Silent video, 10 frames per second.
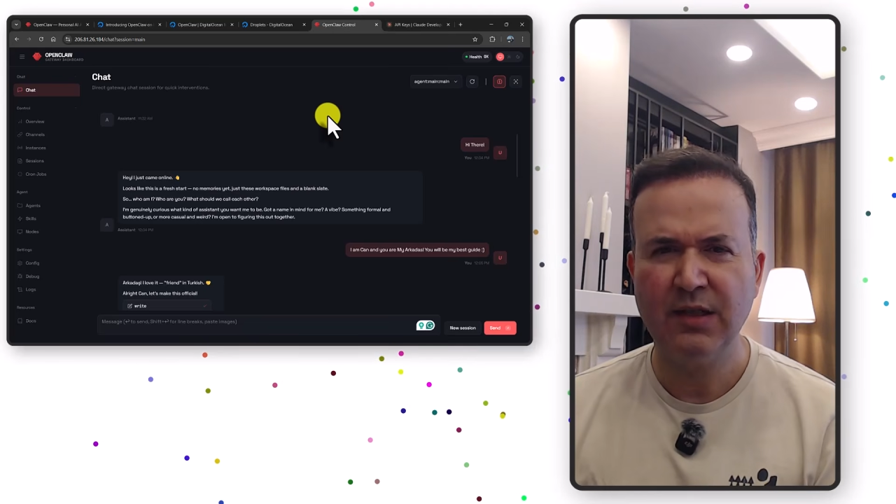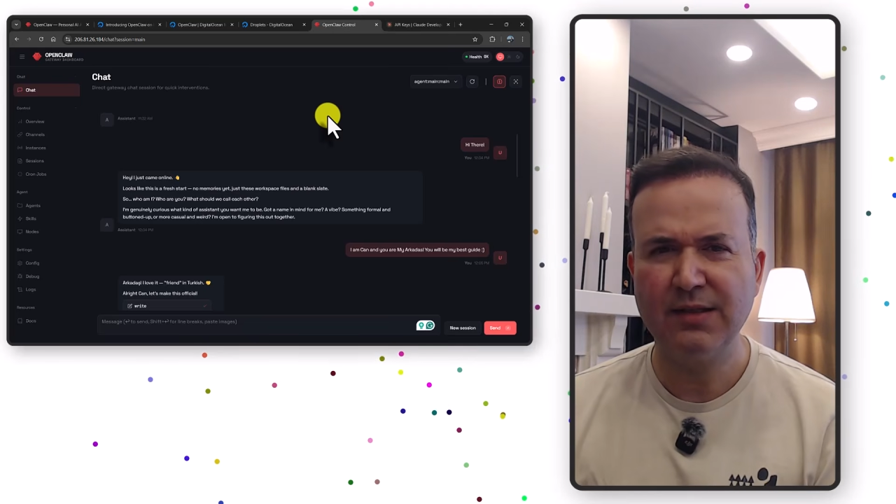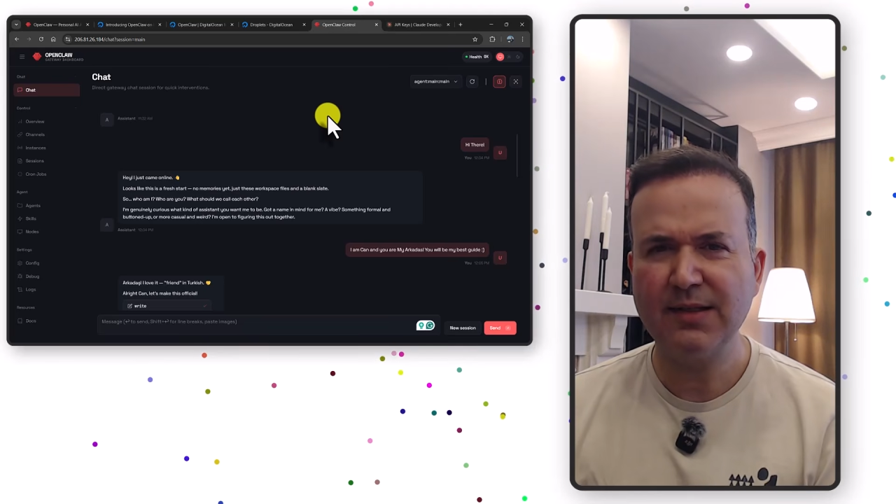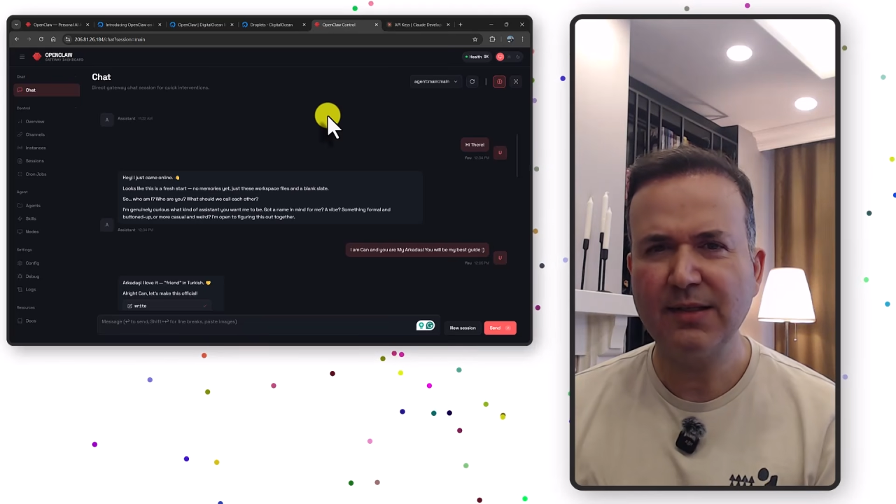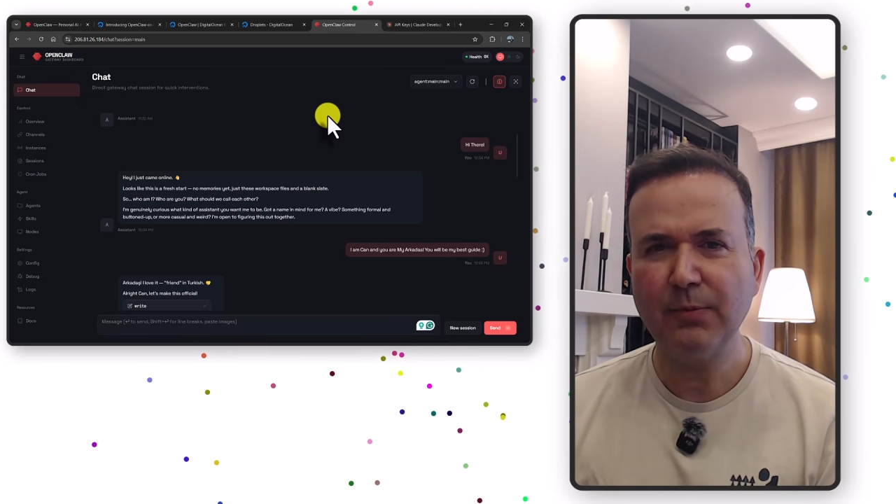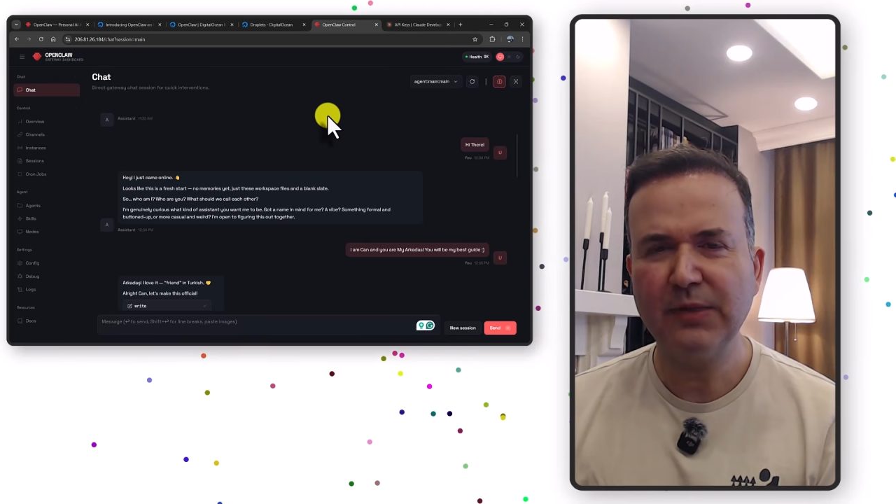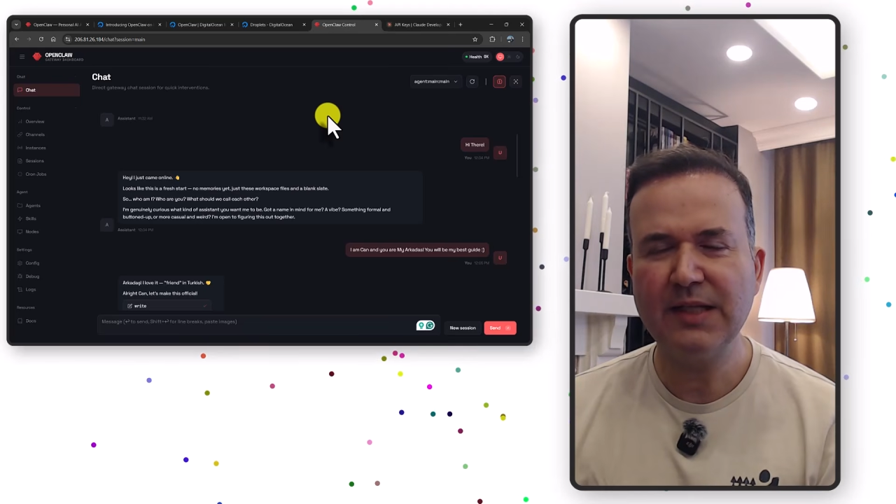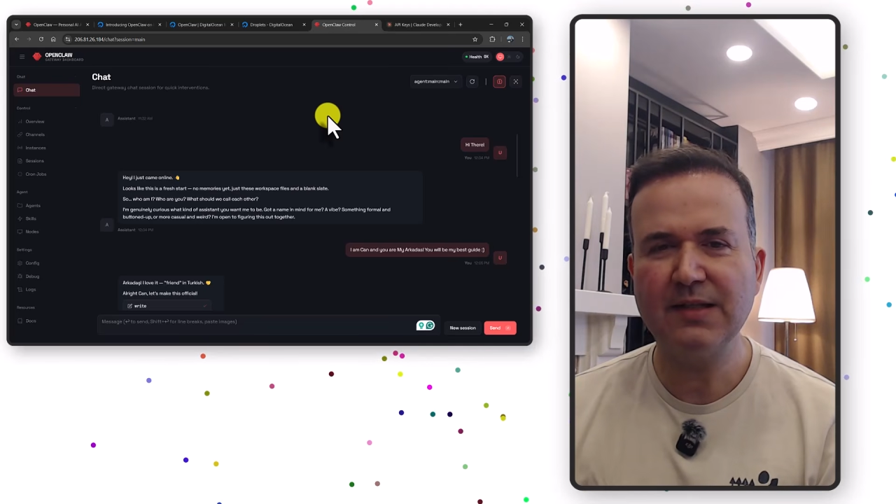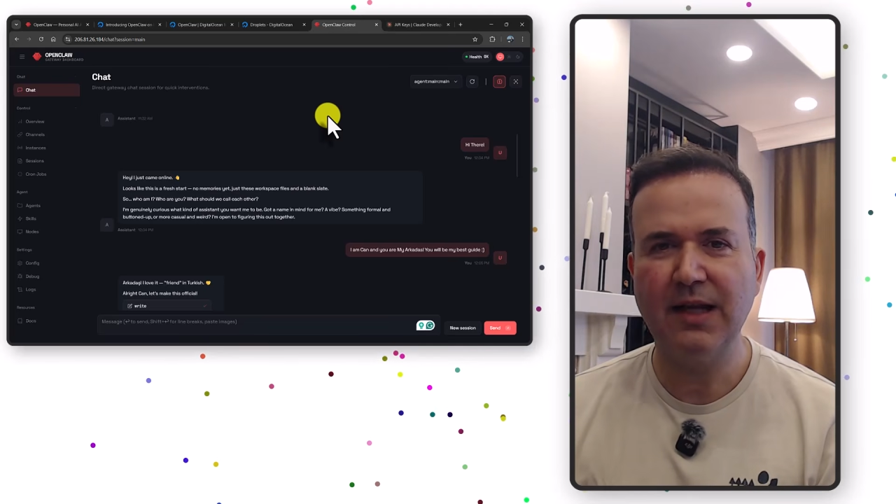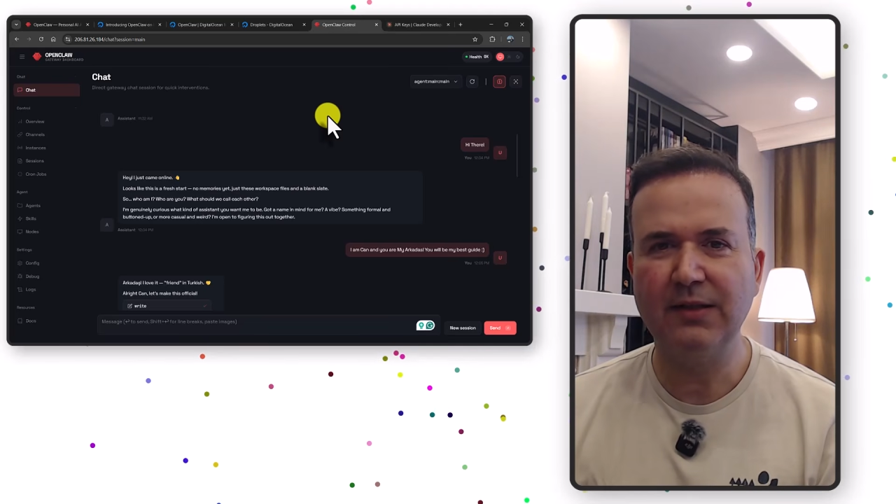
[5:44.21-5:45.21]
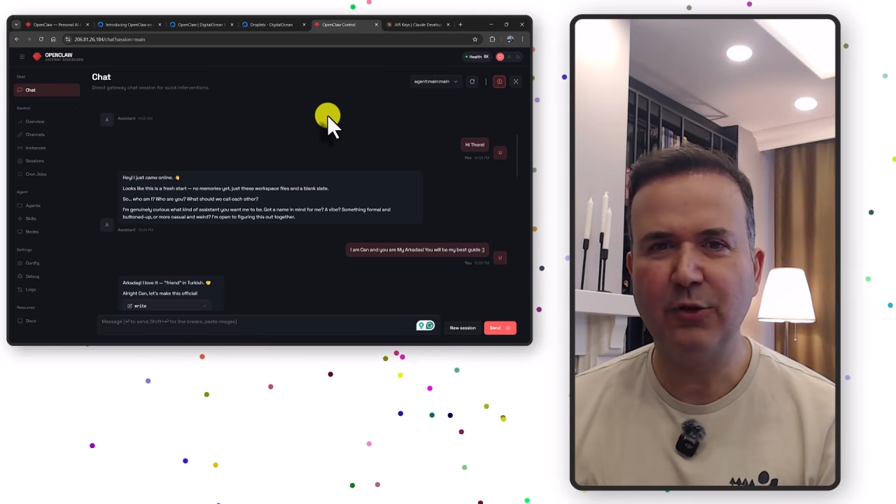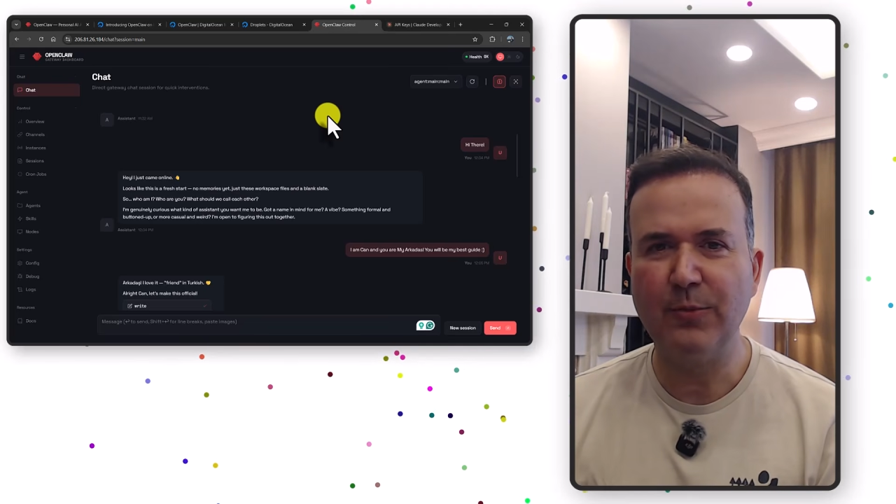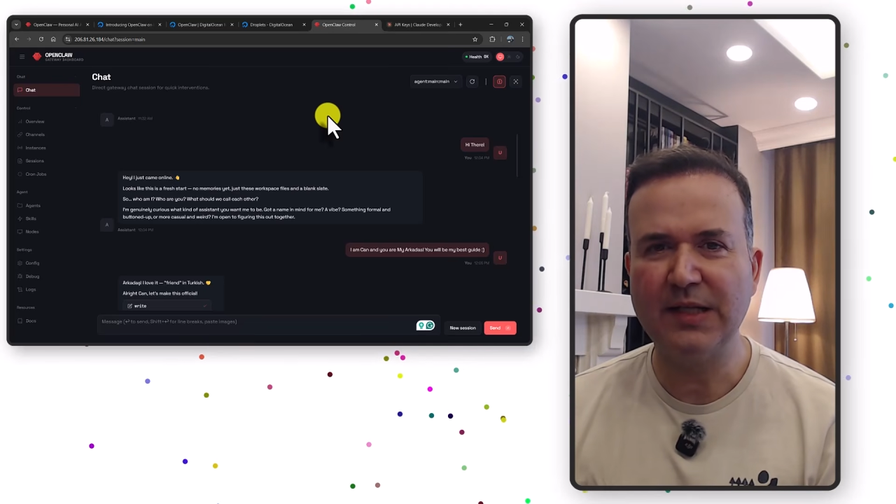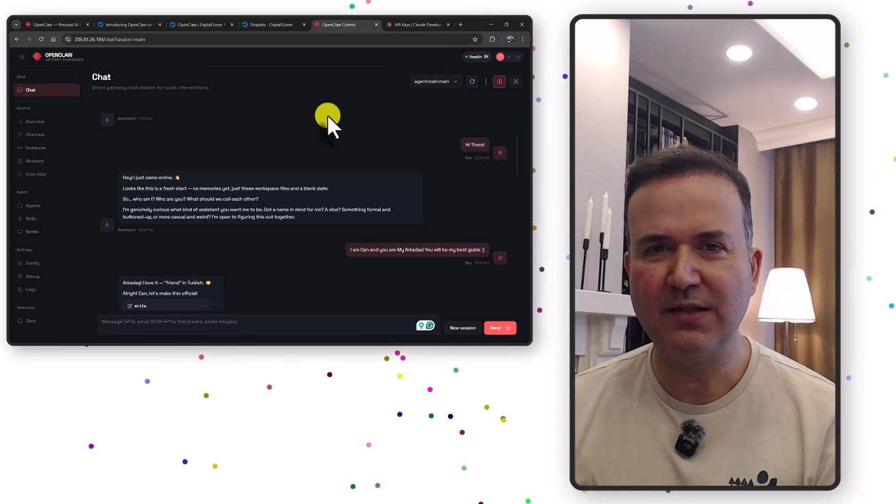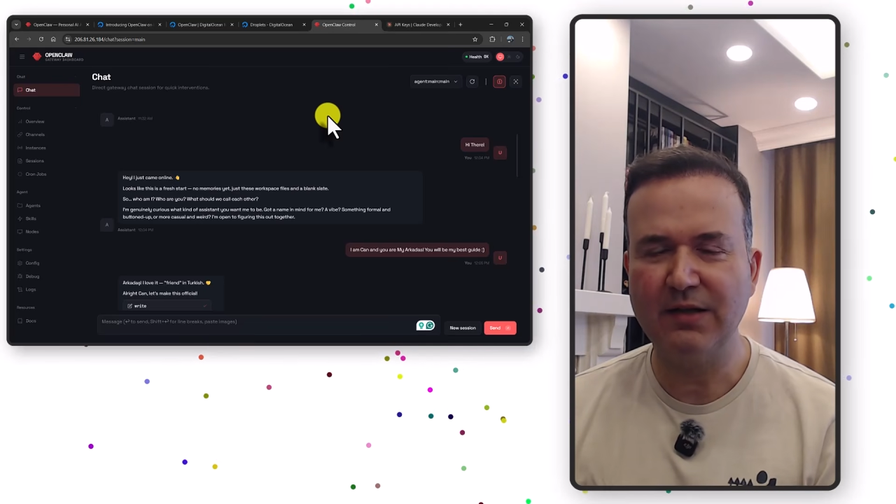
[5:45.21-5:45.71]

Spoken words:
The setup links and comments